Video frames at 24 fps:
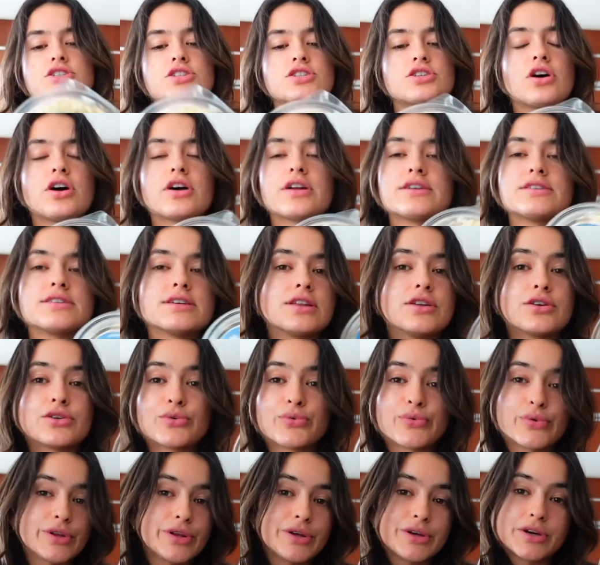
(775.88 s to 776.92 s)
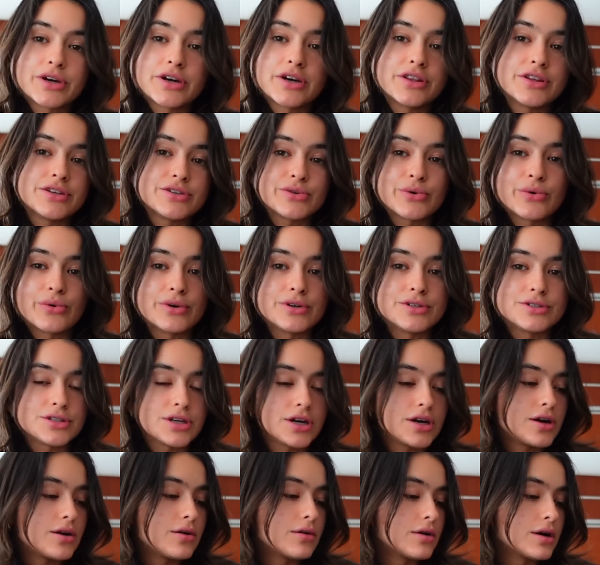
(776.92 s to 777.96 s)
just honestly looked really good, this
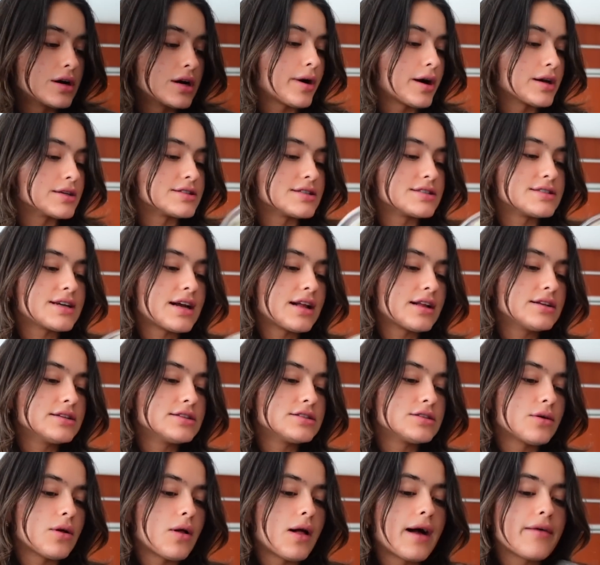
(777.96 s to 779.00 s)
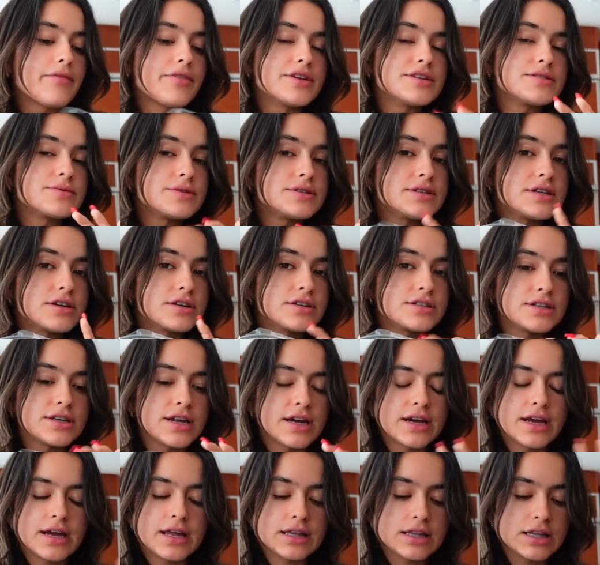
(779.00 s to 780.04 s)
orzo pasta salad. So I'll have this with dinner
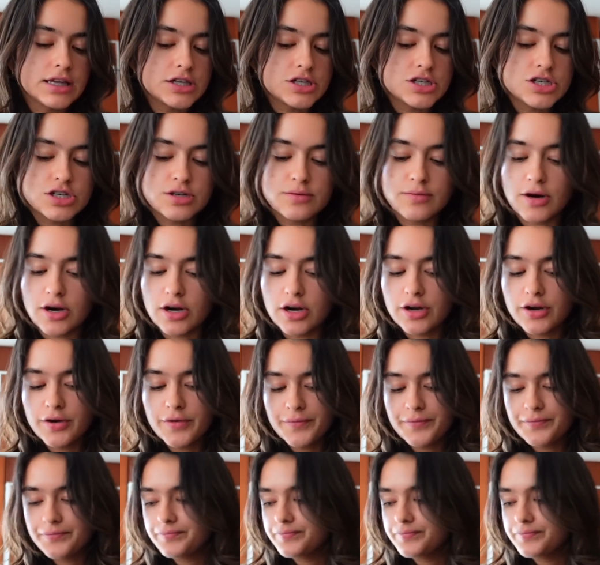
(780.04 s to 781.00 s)
tonight and lunch tomorrow.